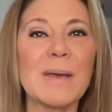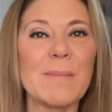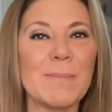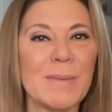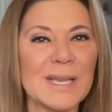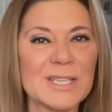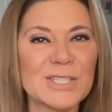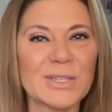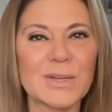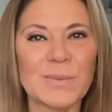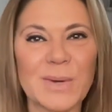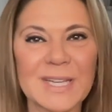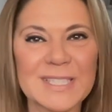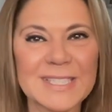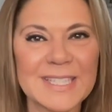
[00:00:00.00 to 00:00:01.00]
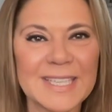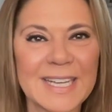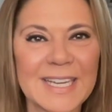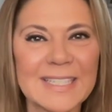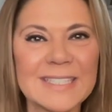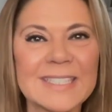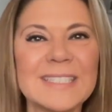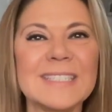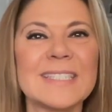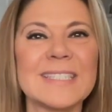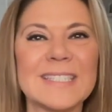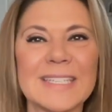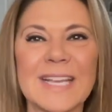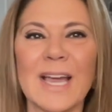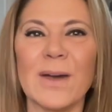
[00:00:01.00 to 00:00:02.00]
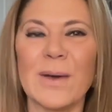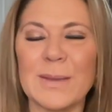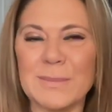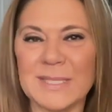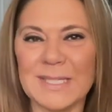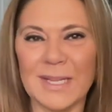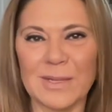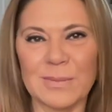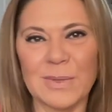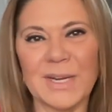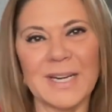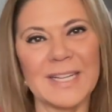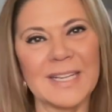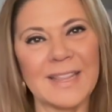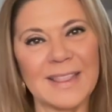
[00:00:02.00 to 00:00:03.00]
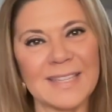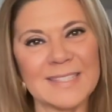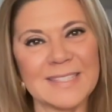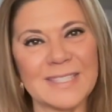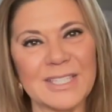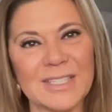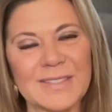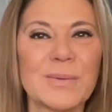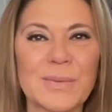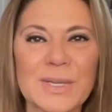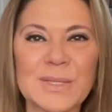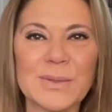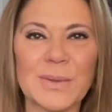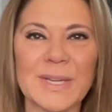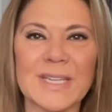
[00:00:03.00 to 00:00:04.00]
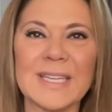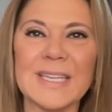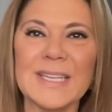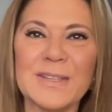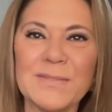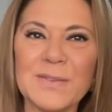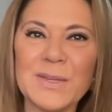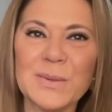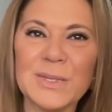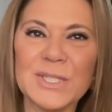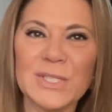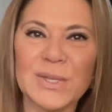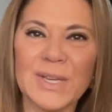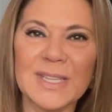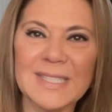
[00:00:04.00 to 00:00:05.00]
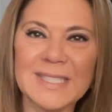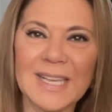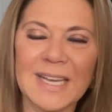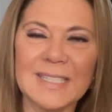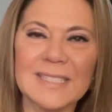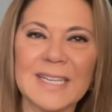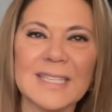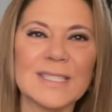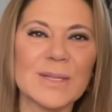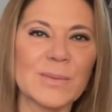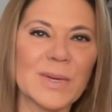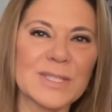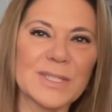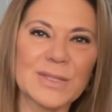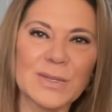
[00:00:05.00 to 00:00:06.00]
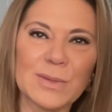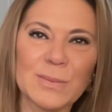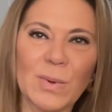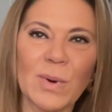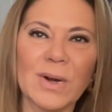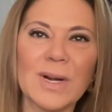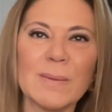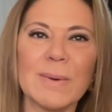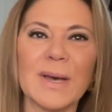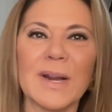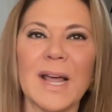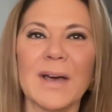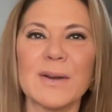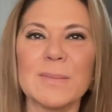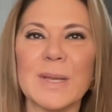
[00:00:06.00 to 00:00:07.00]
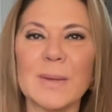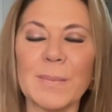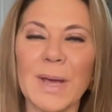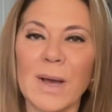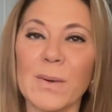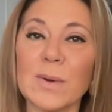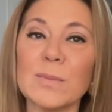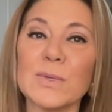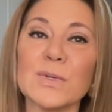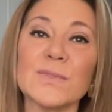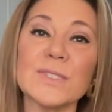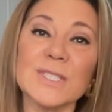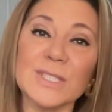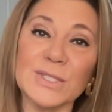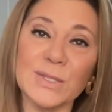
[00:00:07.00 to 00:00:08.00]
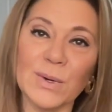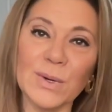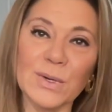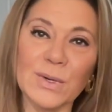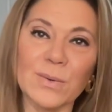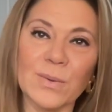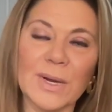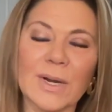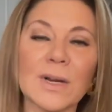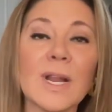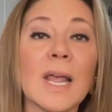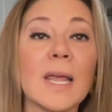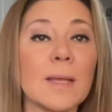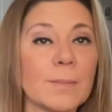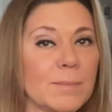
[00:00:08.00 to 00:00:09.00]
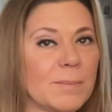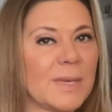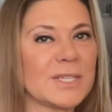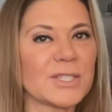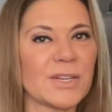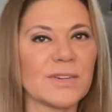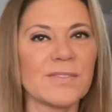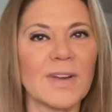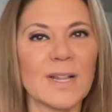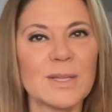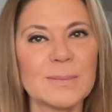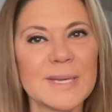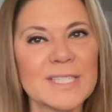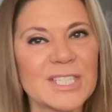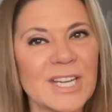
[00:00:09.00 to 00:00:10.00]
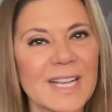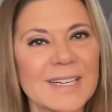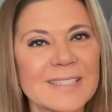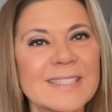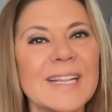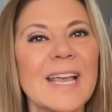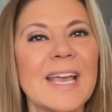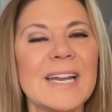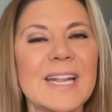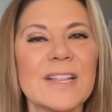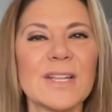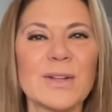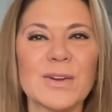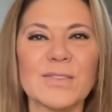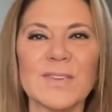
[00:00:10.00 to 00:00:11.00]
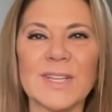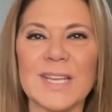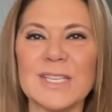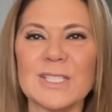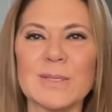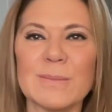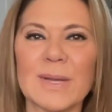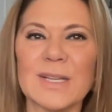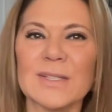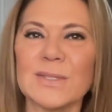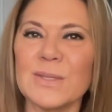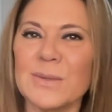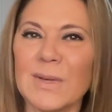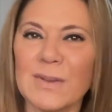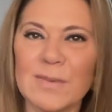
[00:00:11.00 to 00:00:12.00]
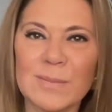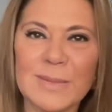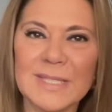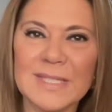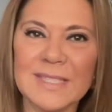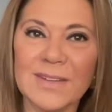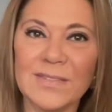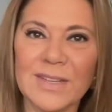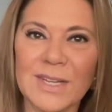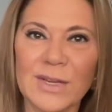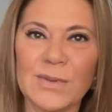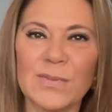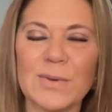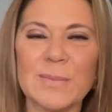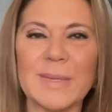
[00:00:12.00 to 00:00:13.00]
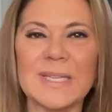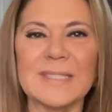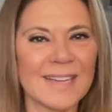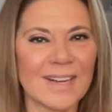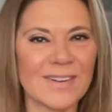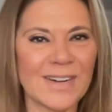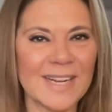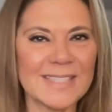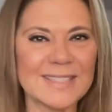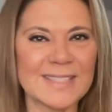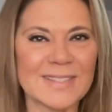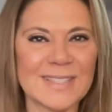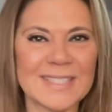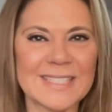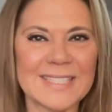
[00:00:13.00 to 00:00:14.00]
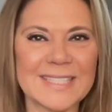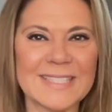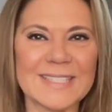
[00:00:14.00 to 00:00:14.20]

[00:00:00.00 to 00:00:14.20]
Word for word: Make sure to watch to the end to see how I'm celebrating this year. Real quick, if you enjoy this content and want to learn more about how to make power moves in your career, Make sure to follow my channel and hit the notification bell so you never miss a video from me. All right, so let's get